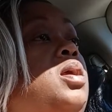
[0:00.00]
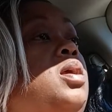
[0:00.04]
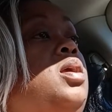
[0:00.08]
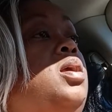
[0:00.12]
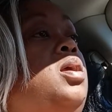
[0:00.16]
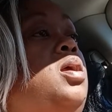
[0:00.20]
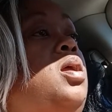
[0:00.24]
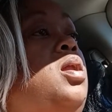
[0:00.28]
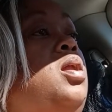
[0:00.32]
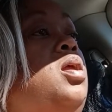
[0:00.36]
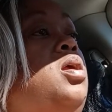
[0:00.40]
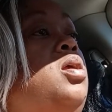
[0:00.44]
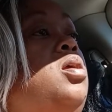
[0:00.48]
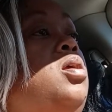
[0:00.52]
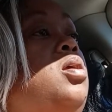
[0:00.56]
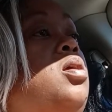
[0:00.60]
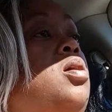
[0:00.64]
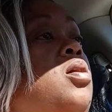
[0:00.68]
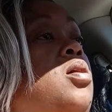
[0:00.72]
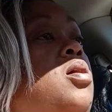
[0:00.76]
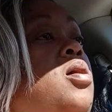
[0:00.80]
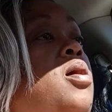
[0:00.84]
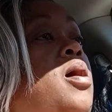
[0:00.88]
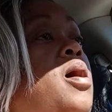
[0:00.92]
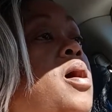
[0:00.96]
You're in and
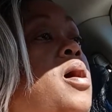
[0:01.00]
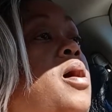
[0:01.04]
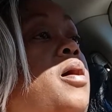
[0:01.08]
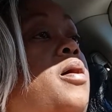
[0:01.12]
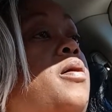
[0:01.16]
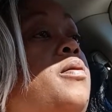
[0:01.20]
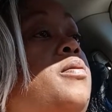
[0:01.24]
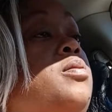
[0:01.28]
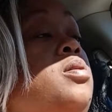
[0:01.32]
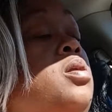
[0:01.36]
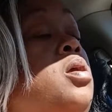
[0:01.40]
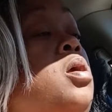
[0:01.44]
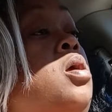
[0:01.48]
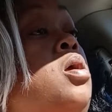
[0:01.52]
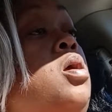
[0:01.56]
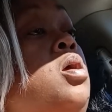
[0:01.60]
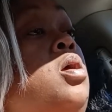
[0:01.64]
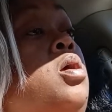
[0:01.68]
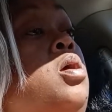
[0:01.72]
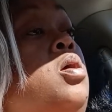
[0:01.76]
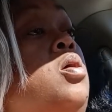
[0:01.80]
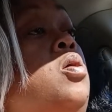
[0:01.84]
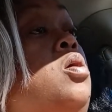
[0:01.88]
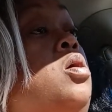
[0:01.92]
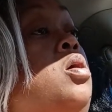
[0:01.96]
you're out.
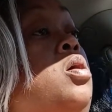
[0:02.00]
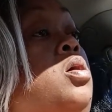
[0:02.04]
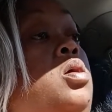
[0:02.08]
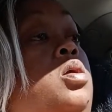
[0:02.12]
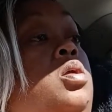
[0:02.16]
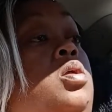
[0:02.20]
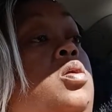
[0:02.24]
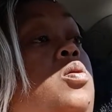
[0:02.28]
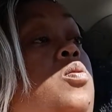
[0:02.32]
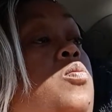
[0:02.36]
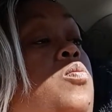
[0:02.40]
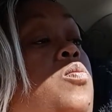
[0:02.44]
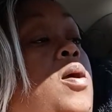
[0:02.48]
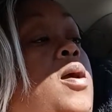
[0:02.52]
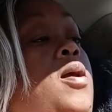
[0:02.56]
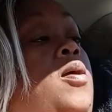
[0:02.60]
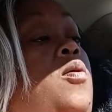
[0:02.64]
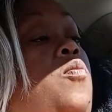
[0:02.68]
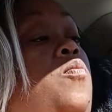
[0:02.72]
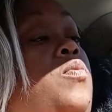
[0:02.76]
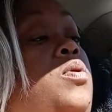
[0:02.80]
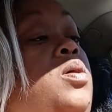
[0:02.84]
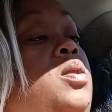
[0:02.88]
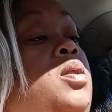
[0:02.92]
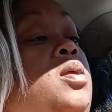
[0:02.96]
You're right
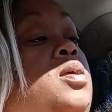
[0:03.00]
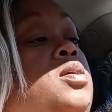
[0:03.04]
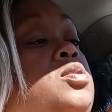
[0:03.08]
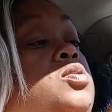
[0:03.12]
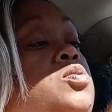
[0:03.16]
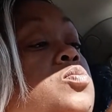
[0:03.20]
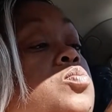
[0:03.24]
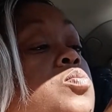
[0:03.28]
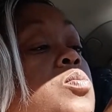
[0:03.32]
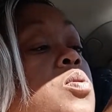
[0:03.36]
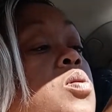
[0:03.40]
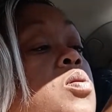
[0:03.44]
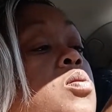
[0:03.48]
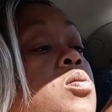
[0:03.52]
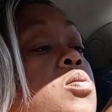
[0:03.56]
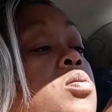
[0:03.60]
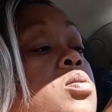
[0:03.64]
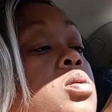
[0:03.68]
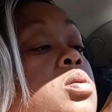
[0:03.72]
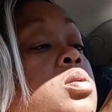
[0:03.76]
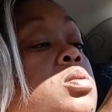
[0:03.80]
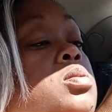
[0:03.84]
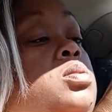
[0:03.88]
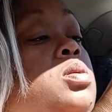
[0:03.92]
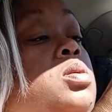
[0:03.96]
when it's wrong. And